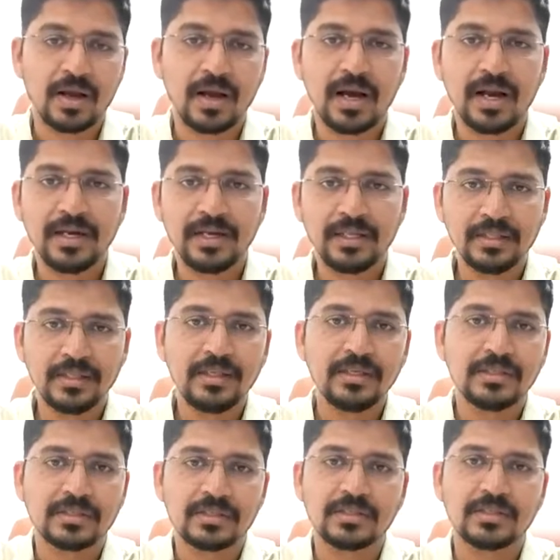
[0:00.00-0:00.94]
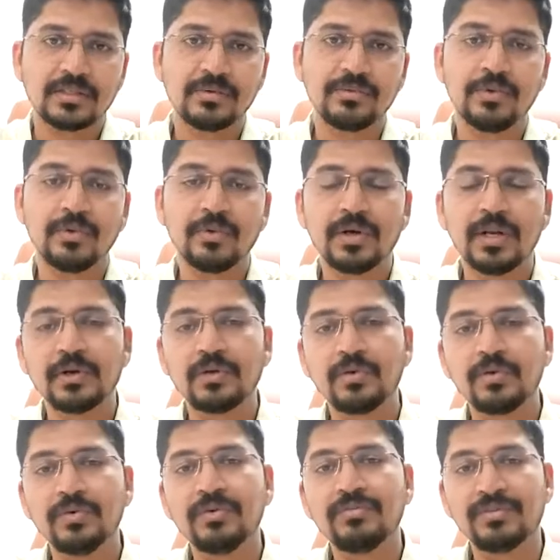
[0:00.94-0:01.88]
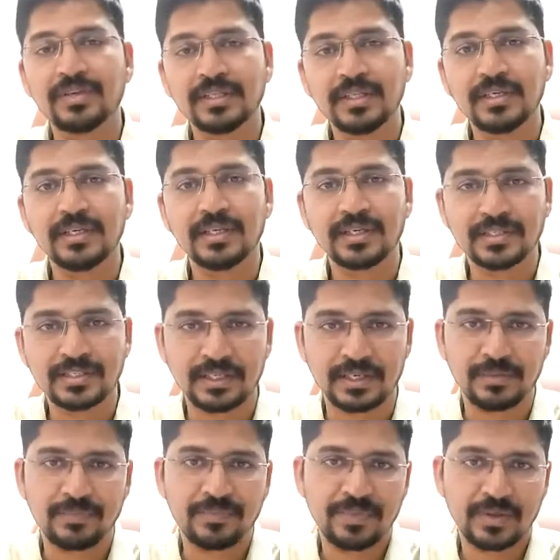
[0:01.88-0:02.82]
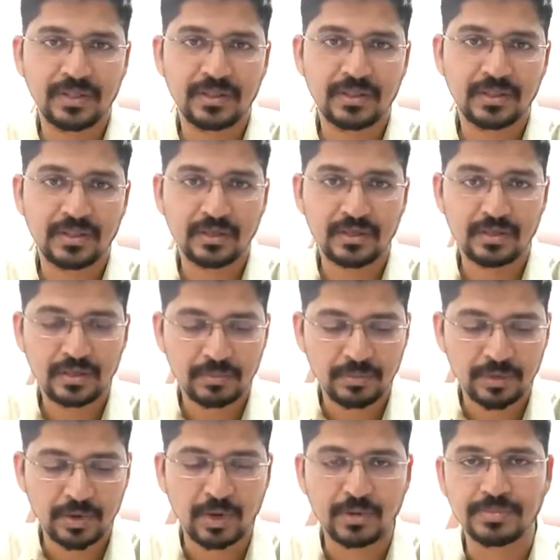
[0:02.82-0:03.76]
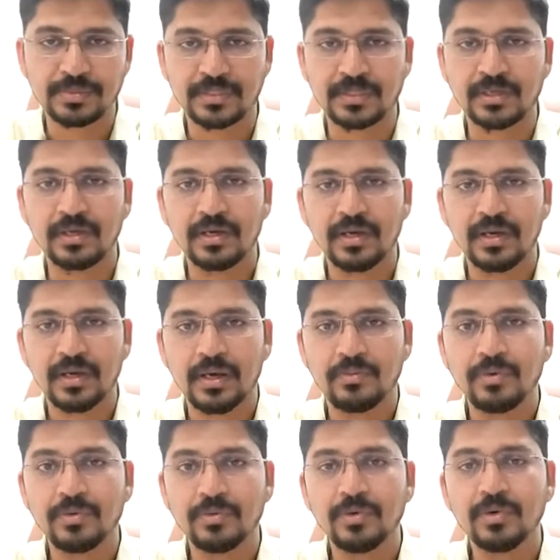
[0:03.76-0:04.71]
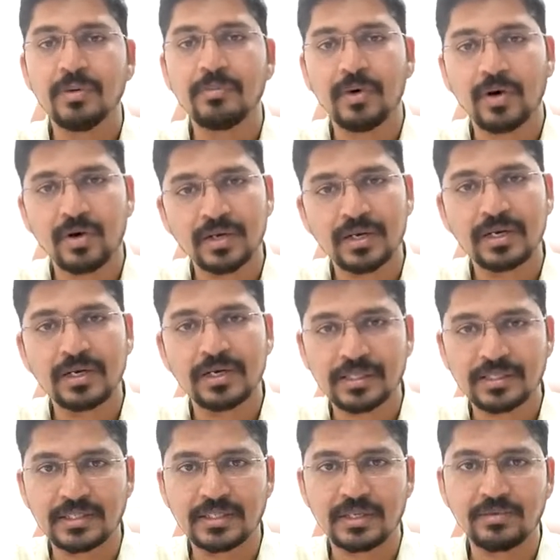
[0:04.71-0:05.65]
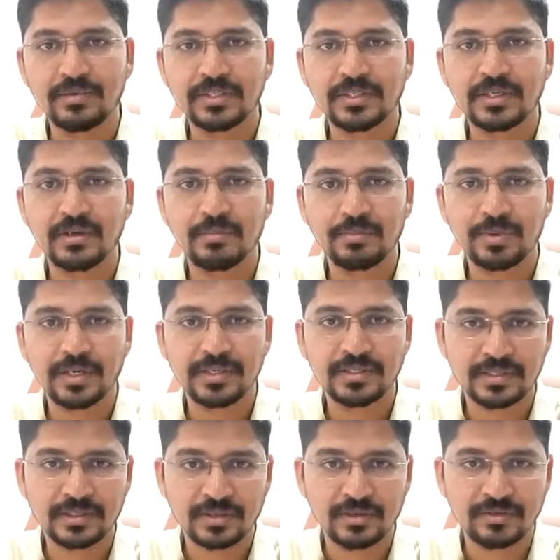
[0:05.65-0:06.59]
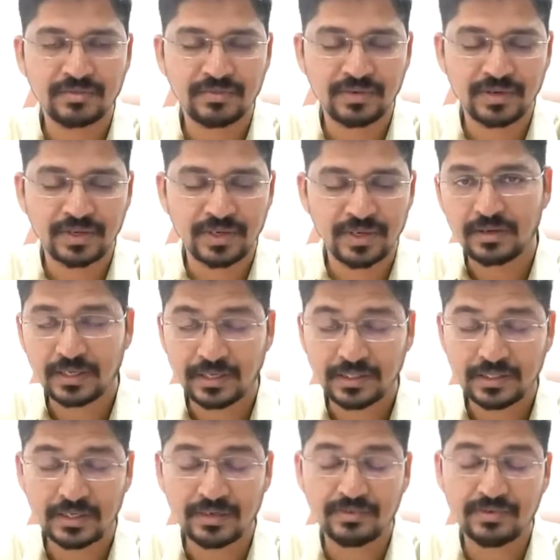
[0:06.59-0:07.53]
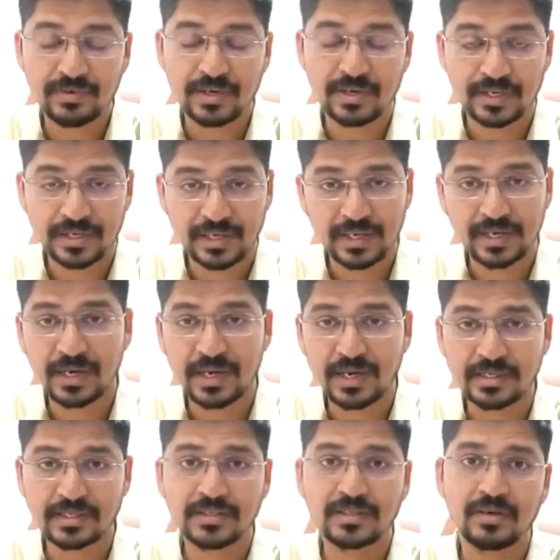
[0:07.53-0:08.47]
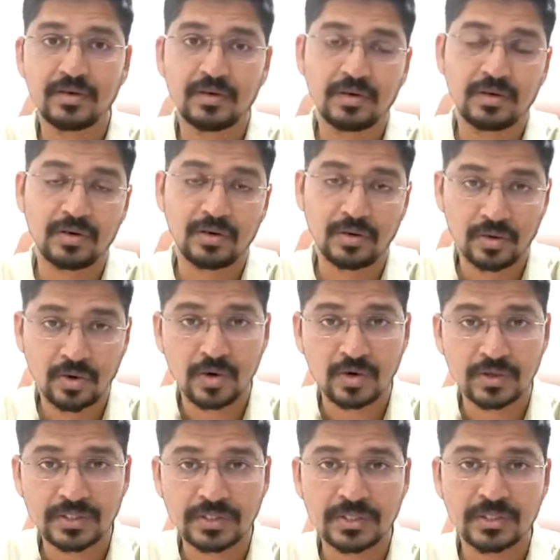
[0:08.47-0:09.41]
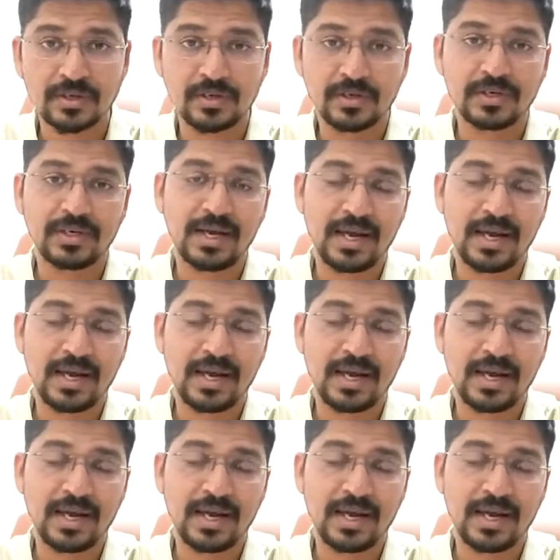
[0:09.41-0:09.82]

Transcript: And in this, we would like to do a further testing in the biopsy. We would do a molecular testing which comprises of EGFR, KRAS, or ROS, or